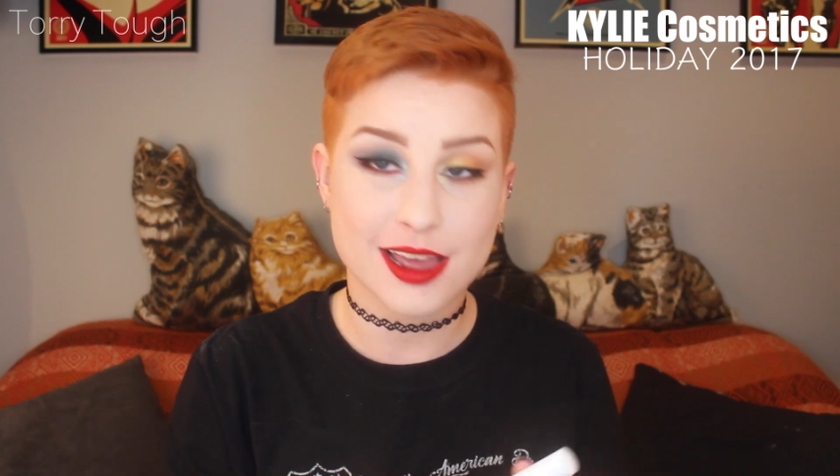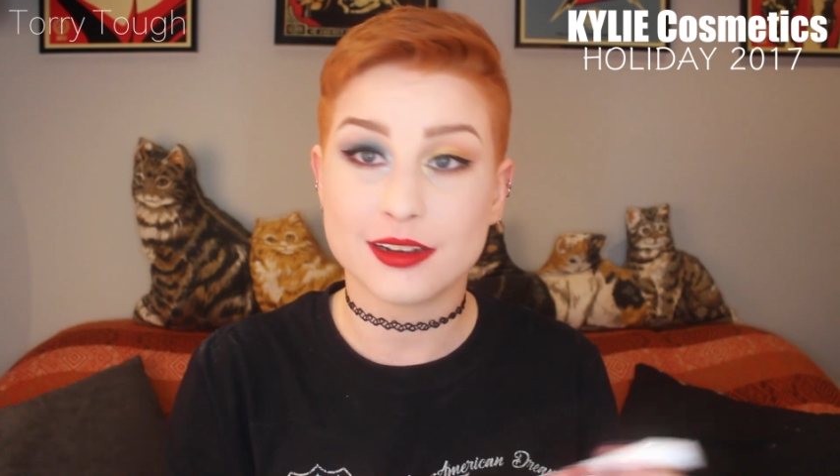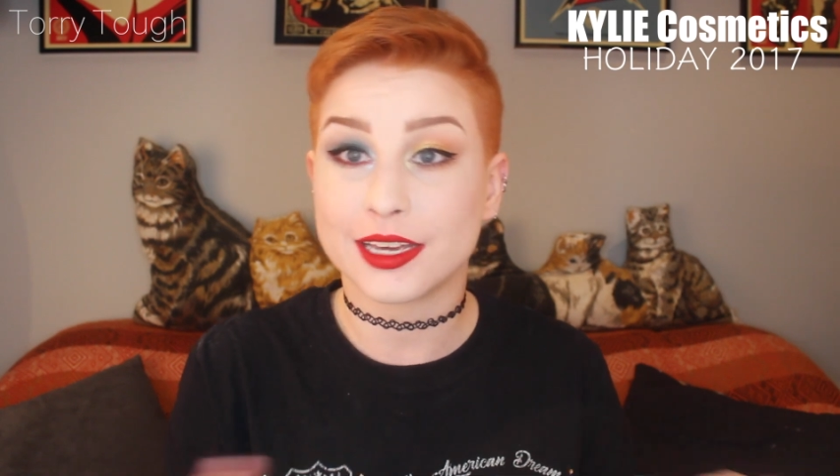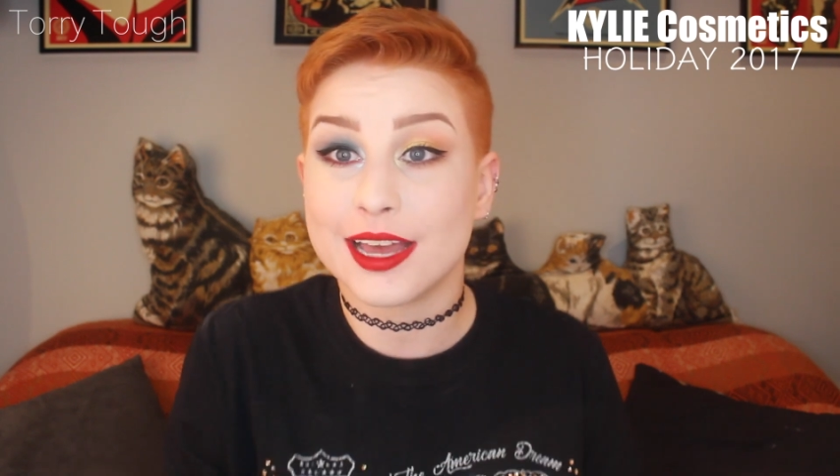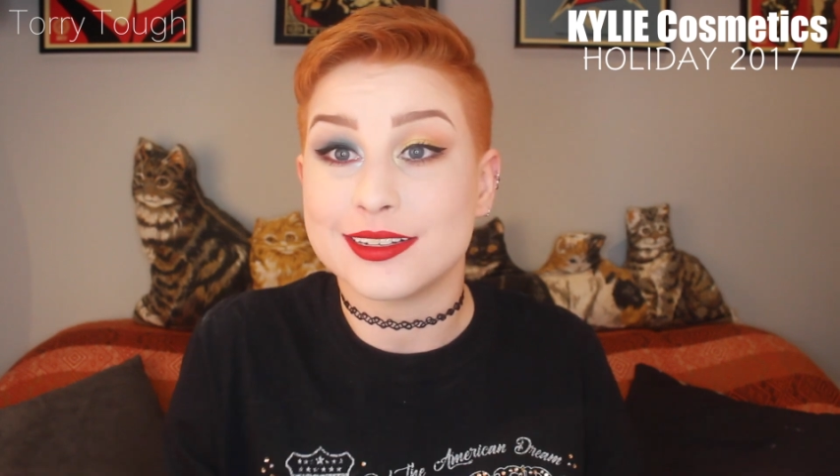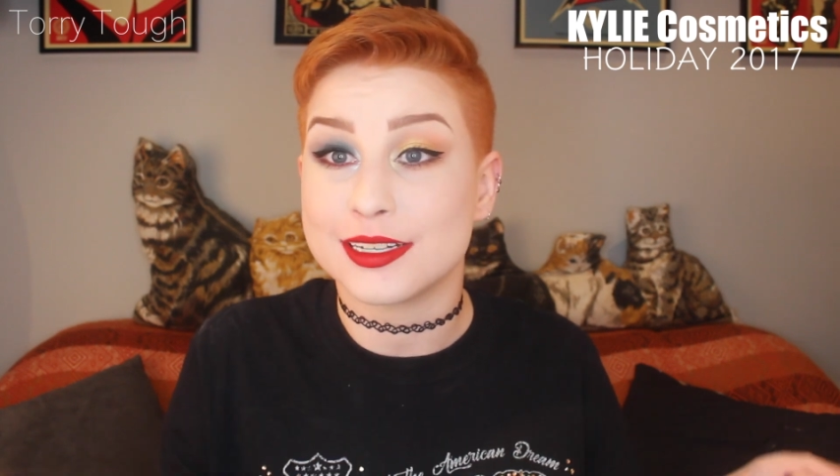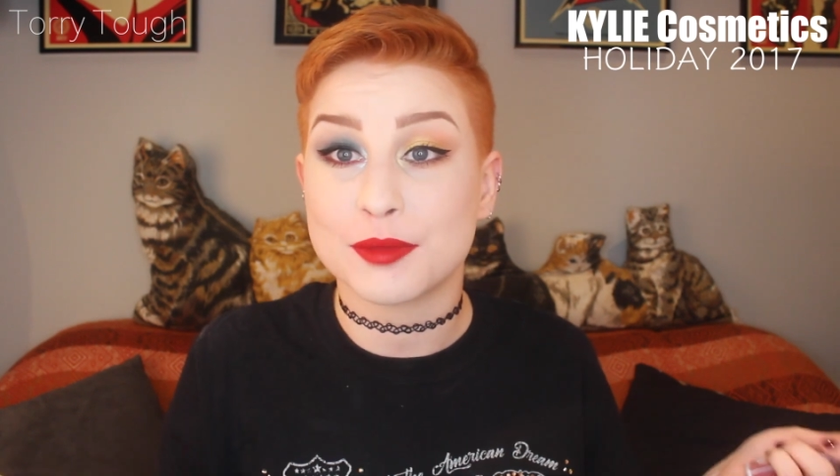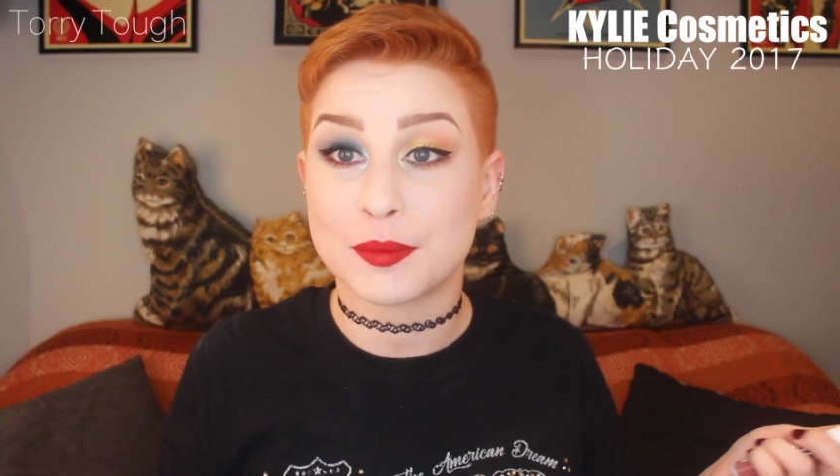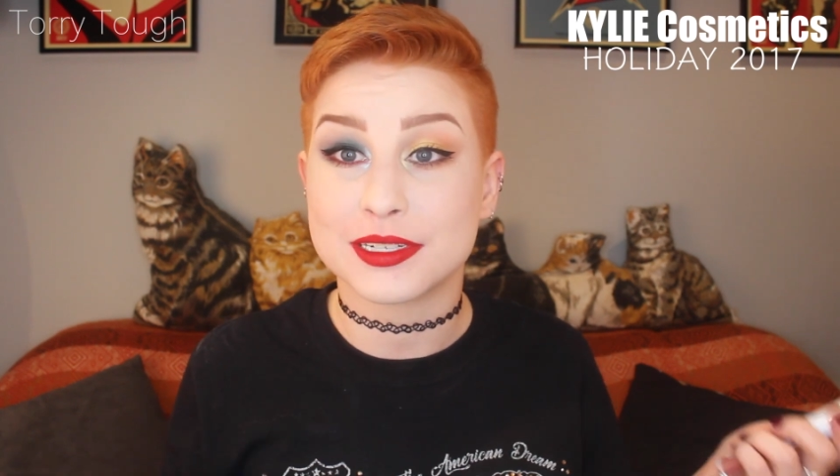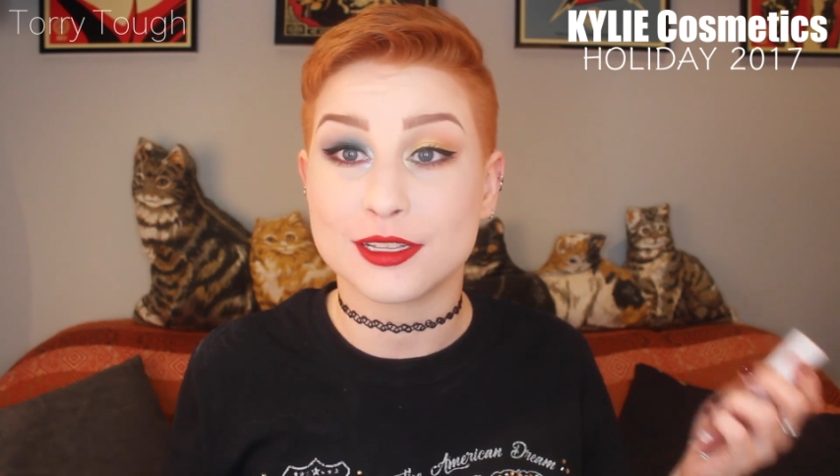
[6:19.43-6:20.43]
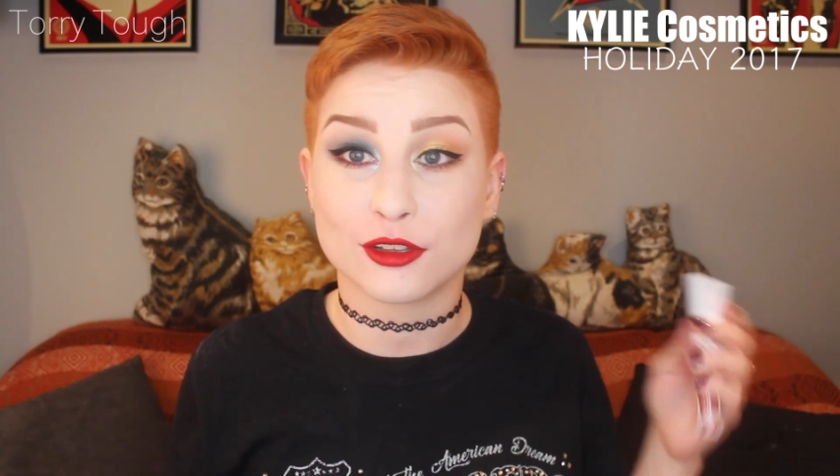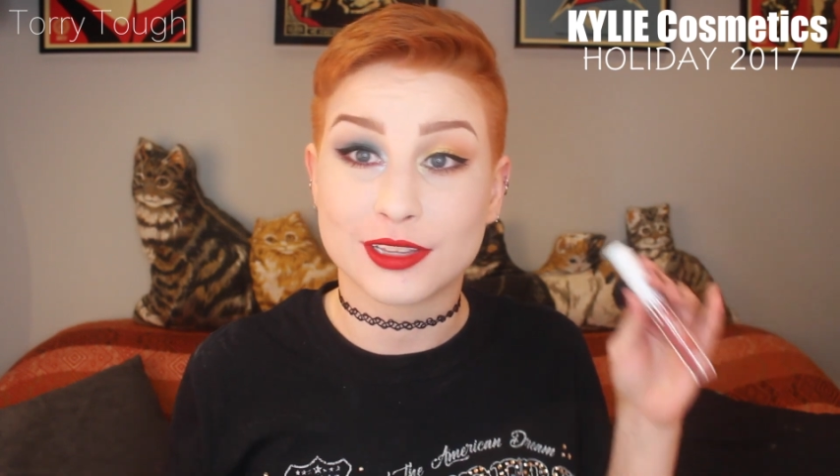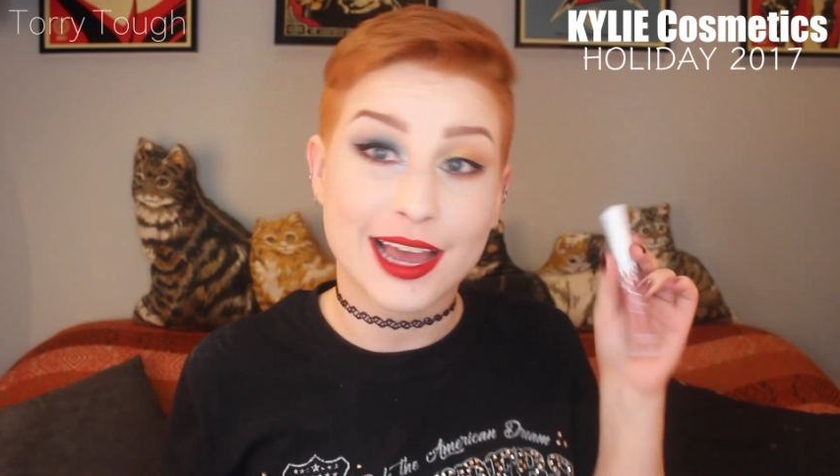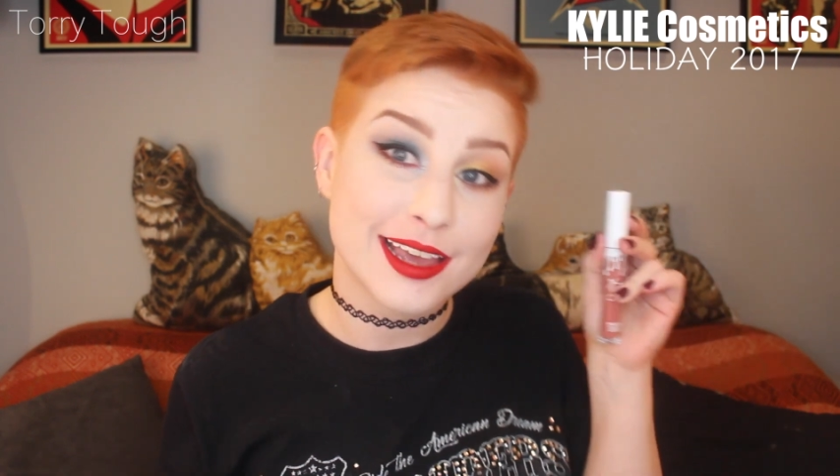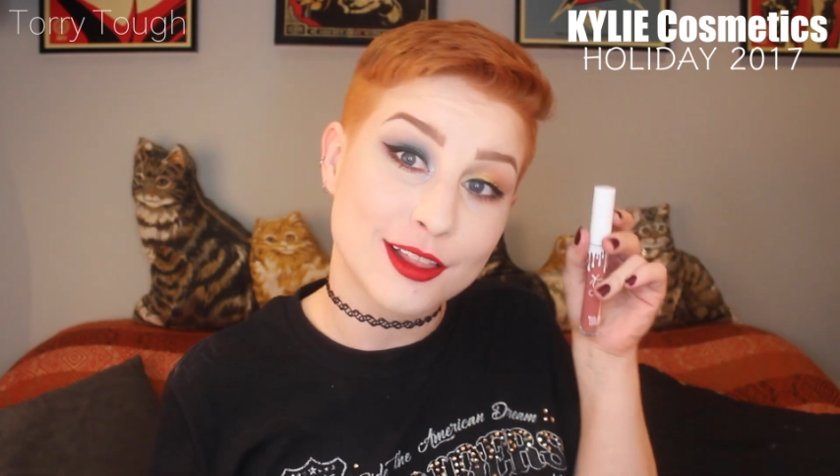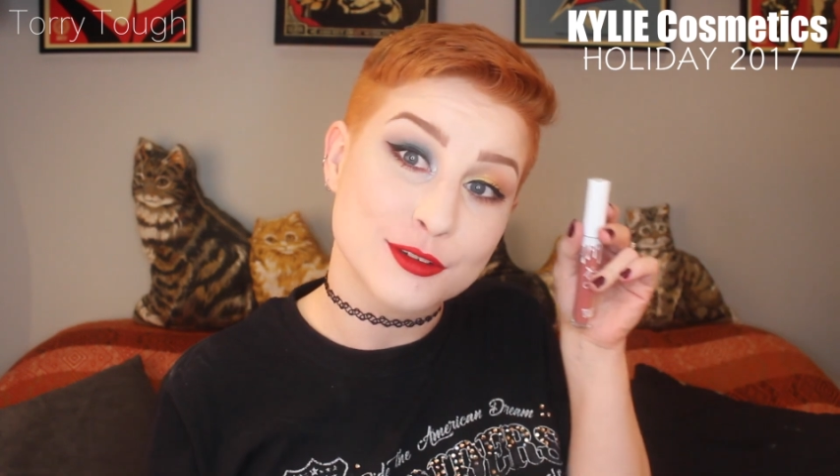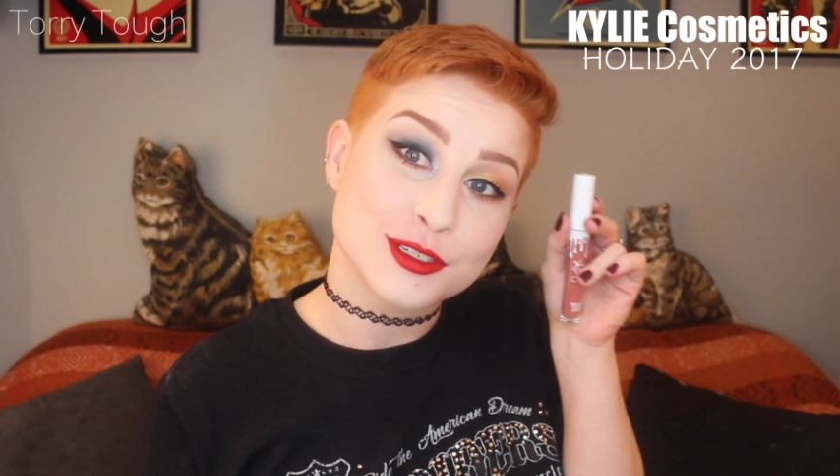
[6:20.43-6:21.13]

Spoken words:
And again, didn't make my teeth look that yellow,